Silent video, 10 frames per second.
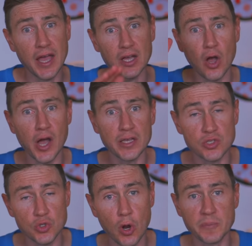Now,
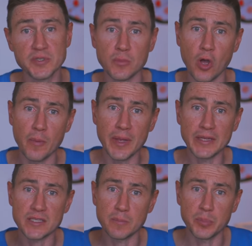guys, drop some
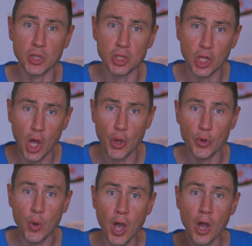comments
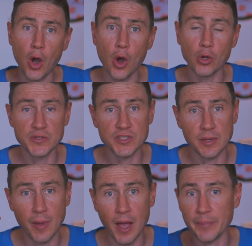below on
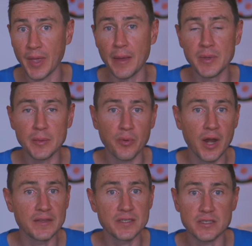some upcoming
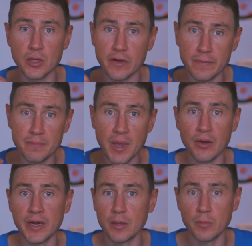brands. There's a lot of
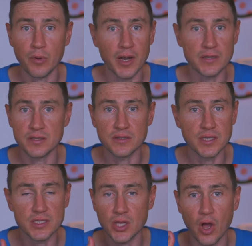American brands and
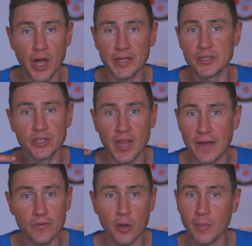things that I
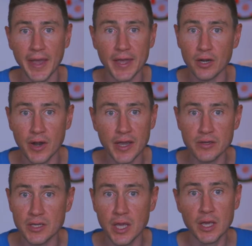haven't got my head
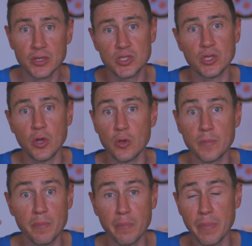around. So
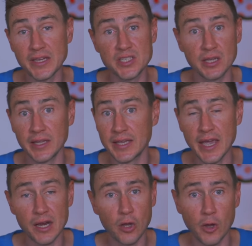basically
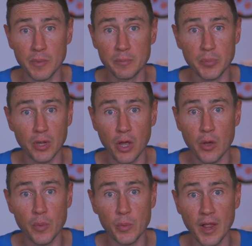get a comment
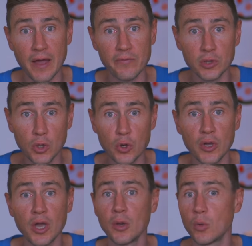below and we'll have a
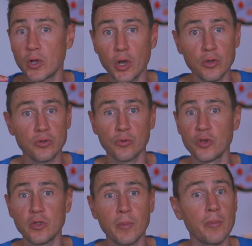look. We'll go
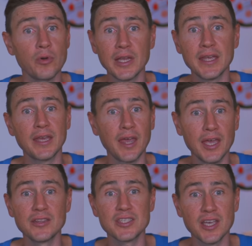through them. I'm really
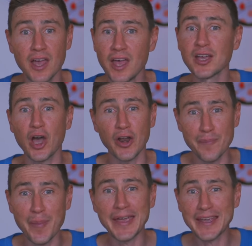keen to kind
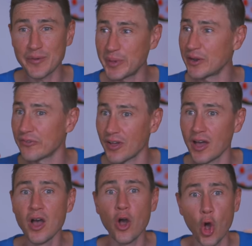of make a bit of
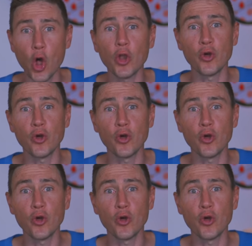a hot